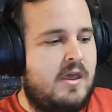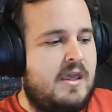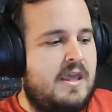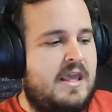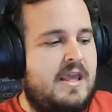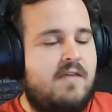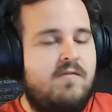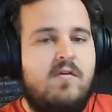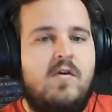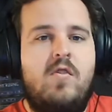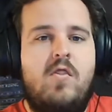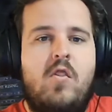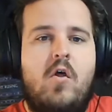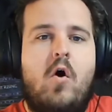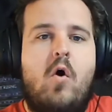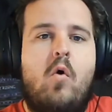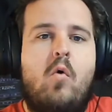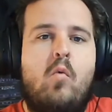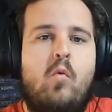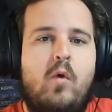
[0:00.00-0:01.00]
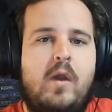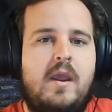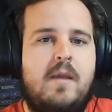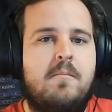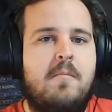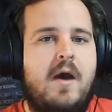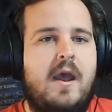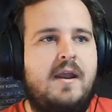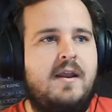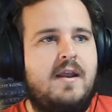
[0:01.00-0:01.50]
even though we
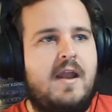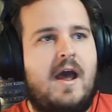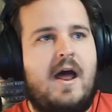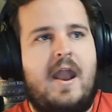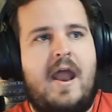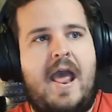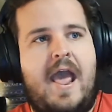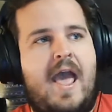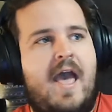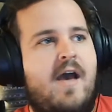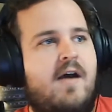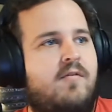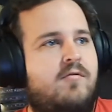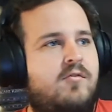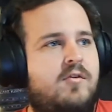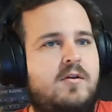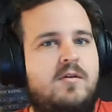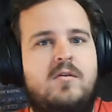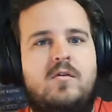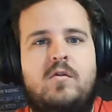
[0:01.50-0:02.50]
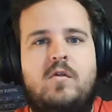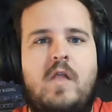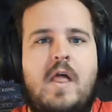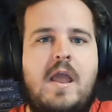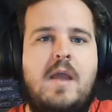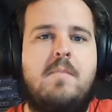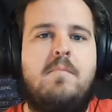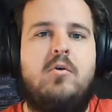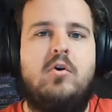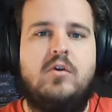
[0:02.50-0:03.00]
might not have like
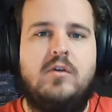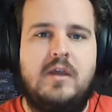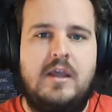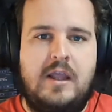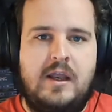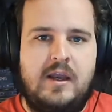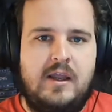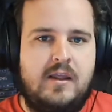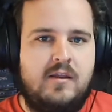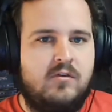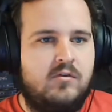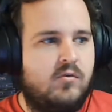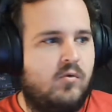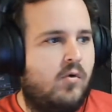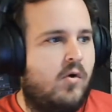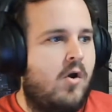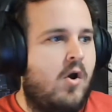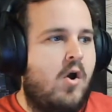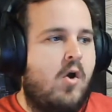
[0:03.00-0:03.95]
Lamborghinis or